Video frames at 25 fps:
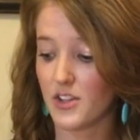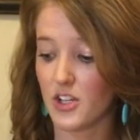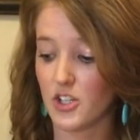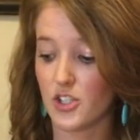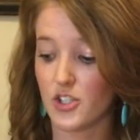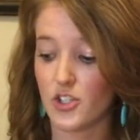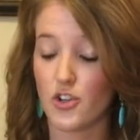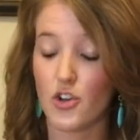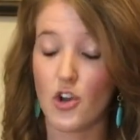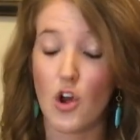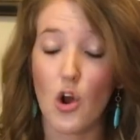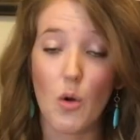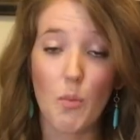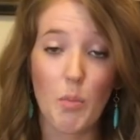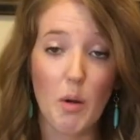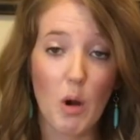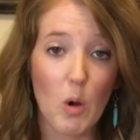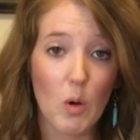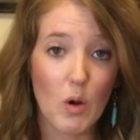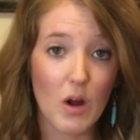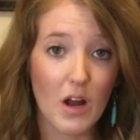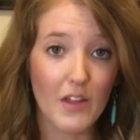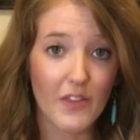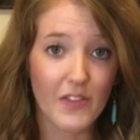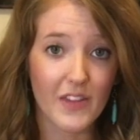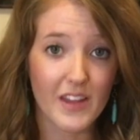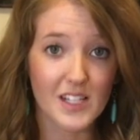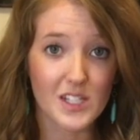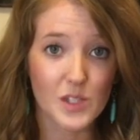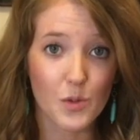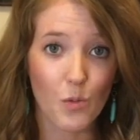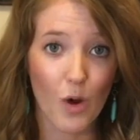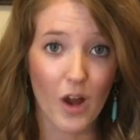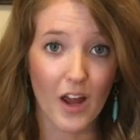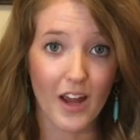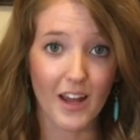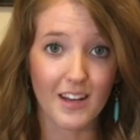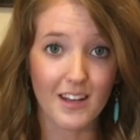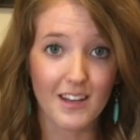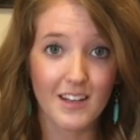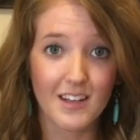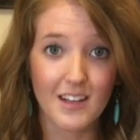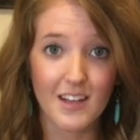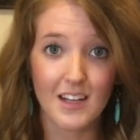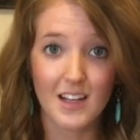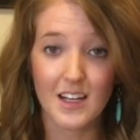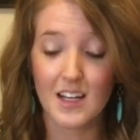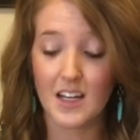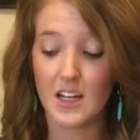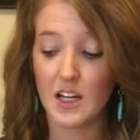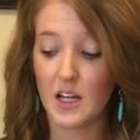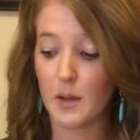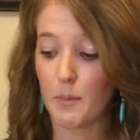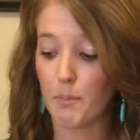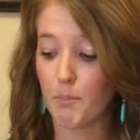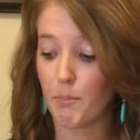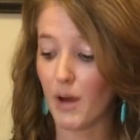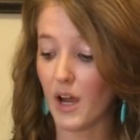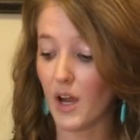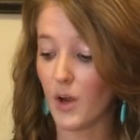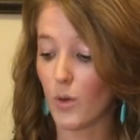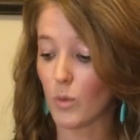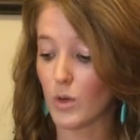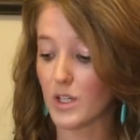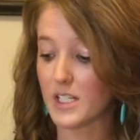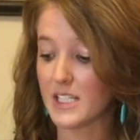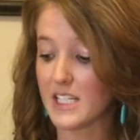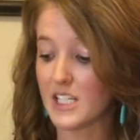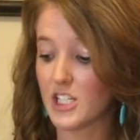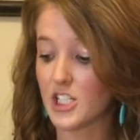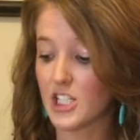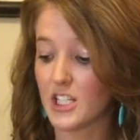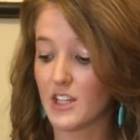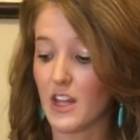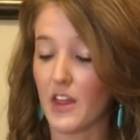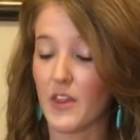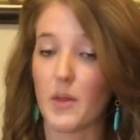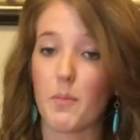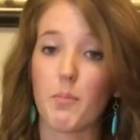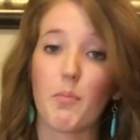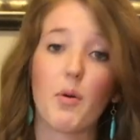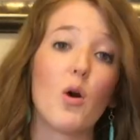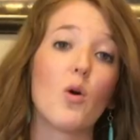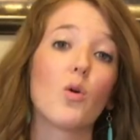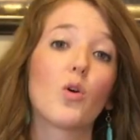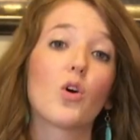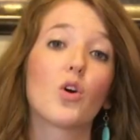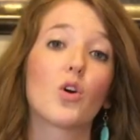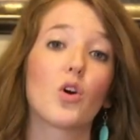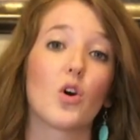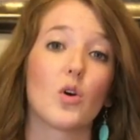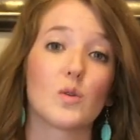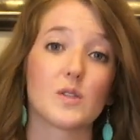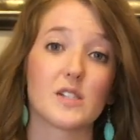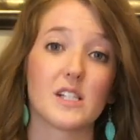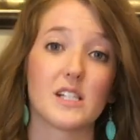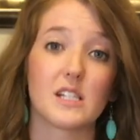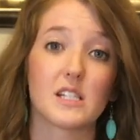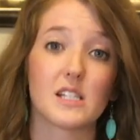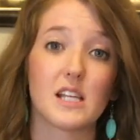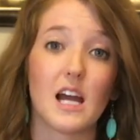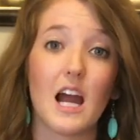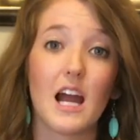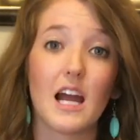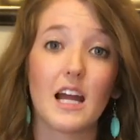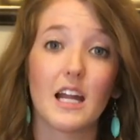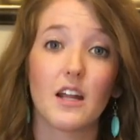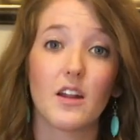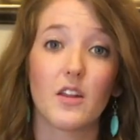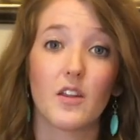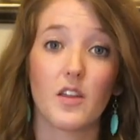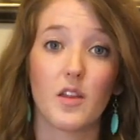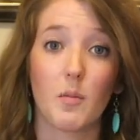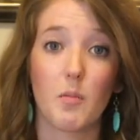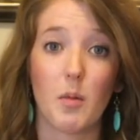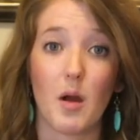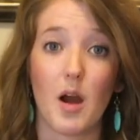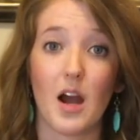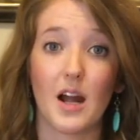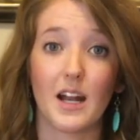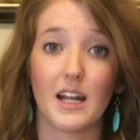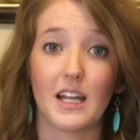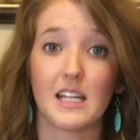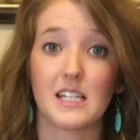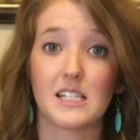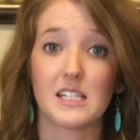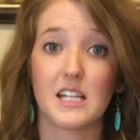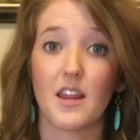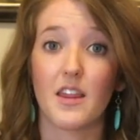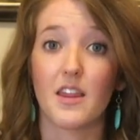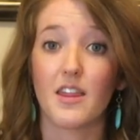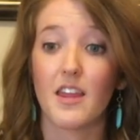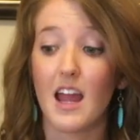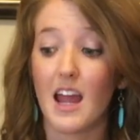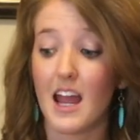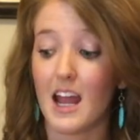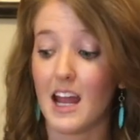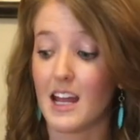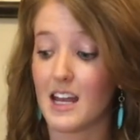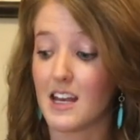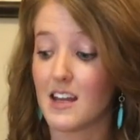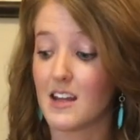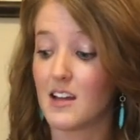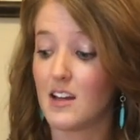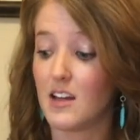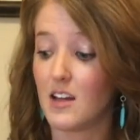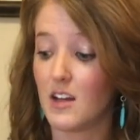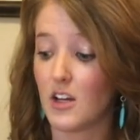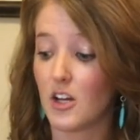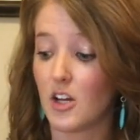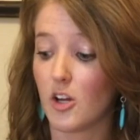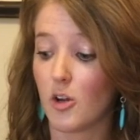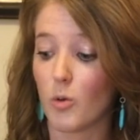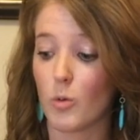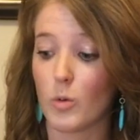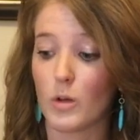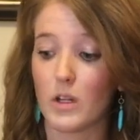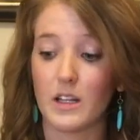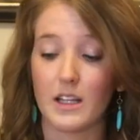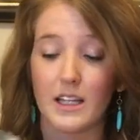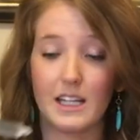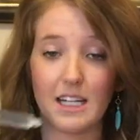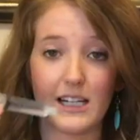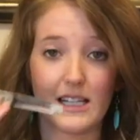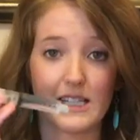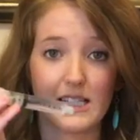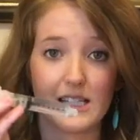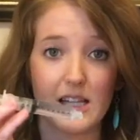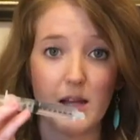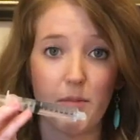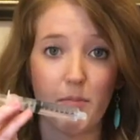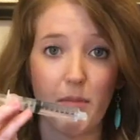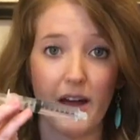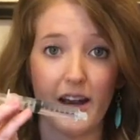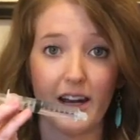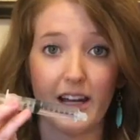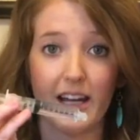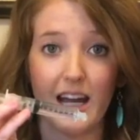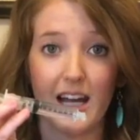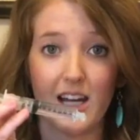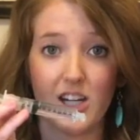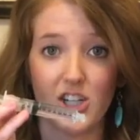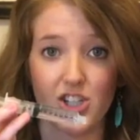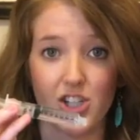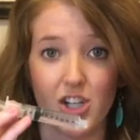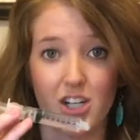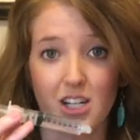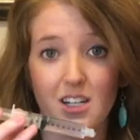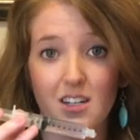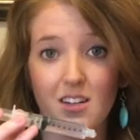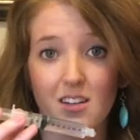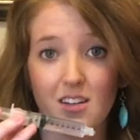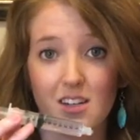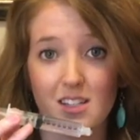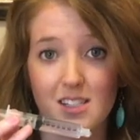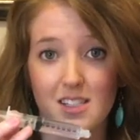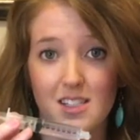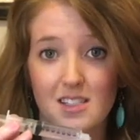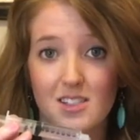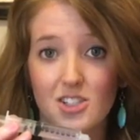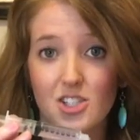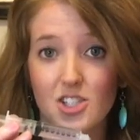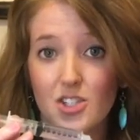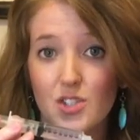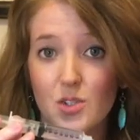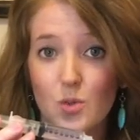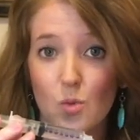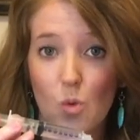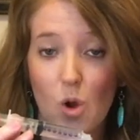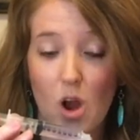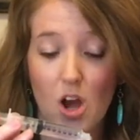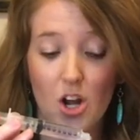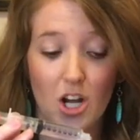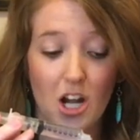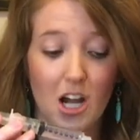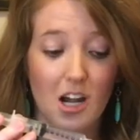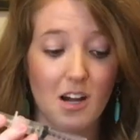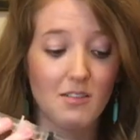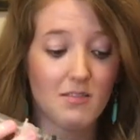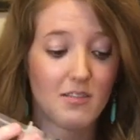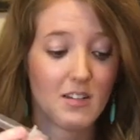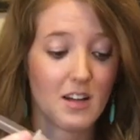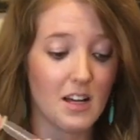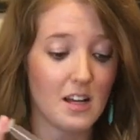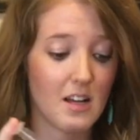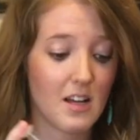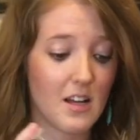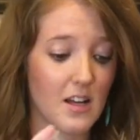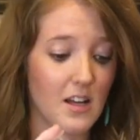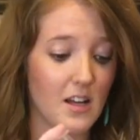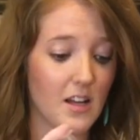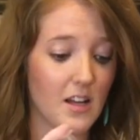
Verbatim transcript: There's no poke on this one, but we're teaching that the poke goes inside the body to then release the medication. This is just water.